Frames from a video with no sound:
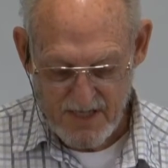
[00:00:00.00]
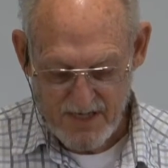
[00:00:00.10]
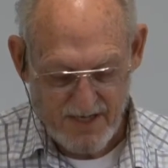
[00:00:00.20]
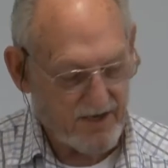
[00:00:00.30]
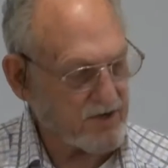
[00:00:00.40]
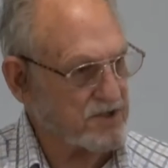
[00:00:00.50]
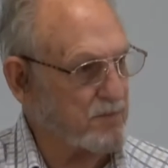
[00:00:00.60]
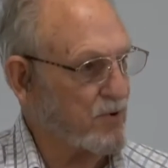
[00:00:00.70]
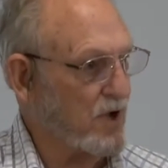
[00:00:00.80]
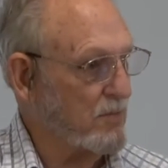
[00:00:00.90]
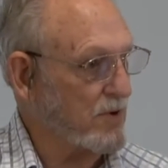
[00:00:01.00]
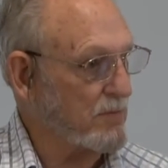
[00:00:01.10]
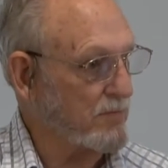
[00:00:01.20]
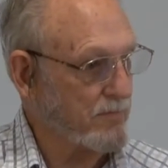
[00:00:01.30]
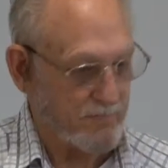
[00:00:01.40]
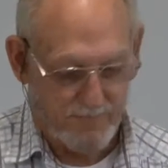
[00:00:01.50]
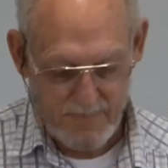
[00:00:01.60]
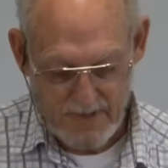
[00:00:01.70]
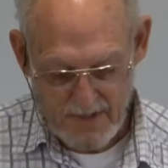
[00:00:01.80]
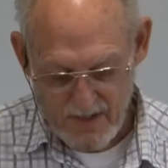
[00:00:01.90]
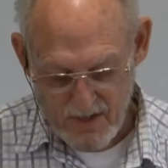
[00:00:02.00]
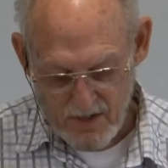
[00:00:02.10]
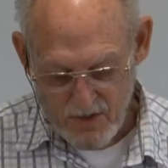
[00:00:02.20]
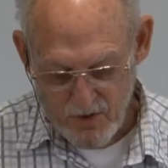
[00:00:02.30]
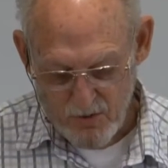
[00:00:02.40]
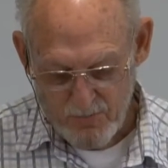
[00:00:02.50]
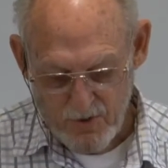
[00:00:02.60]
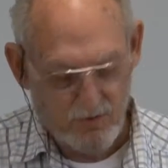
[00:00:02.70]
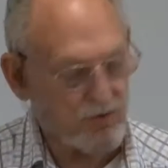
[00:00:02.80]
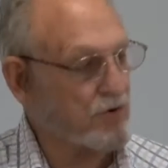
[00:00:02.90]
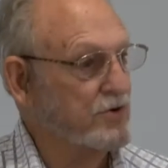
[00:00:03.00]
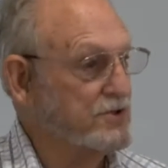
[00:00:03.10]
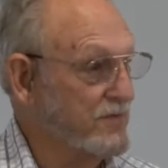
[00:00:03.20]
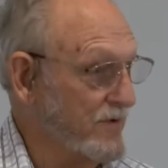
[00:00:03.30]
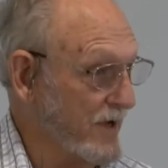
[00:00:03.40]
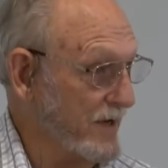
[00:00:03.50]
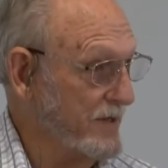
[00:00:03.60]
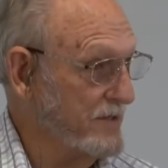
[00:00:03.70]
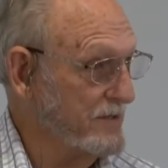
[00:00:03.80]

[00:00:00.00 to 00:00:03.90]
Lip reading: Now here's the problem. Whom you crucified